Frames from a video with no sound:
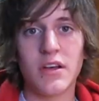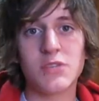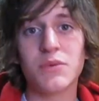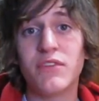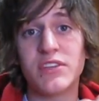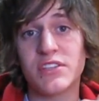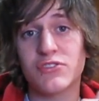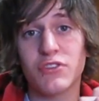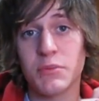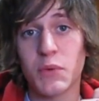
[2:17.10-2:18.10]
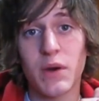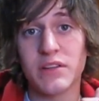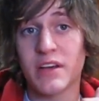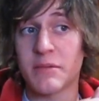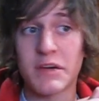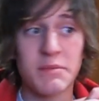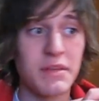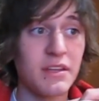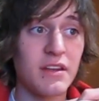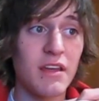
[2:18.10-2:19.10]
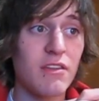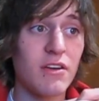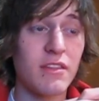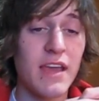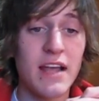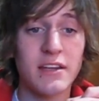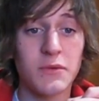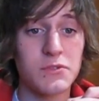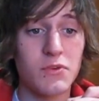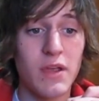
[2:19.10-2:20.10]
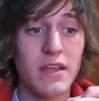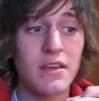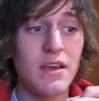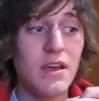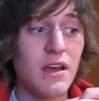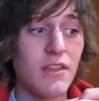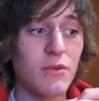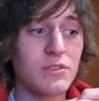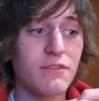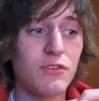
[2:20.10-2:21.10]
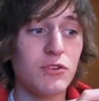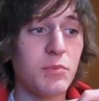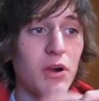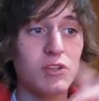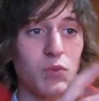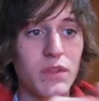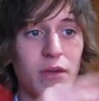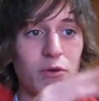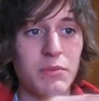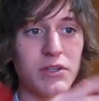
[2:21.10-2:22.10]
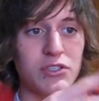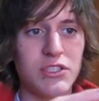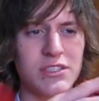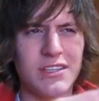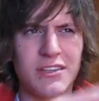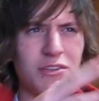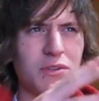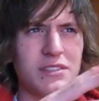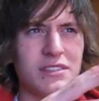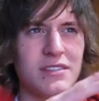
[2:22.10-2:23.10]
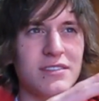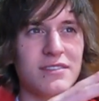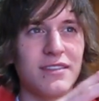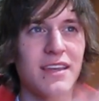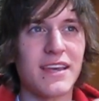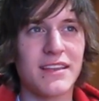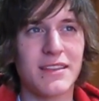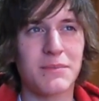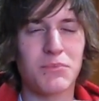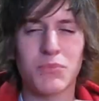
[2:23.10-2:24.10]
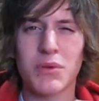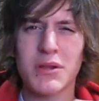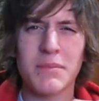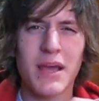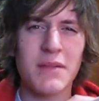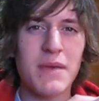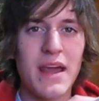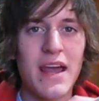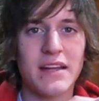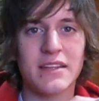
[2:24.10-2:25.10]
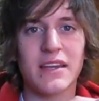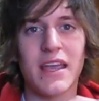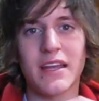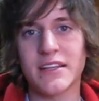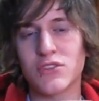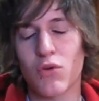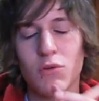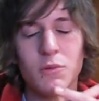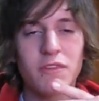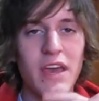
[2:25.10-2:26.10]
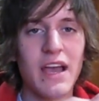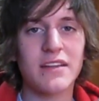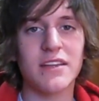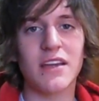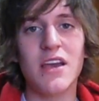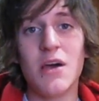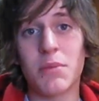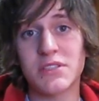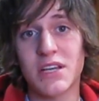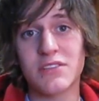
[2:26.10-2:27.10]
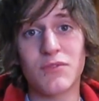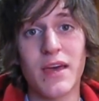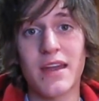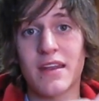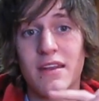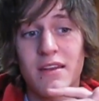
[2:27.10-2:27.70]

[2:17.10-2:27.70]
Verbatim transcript: This movie is extremely well done in my opinion. I thought the acting was great. There was a few parts where they were a bit cheesy, you know, it's like pretty kind of bad acting, 80s horror movie acting. But aside from that,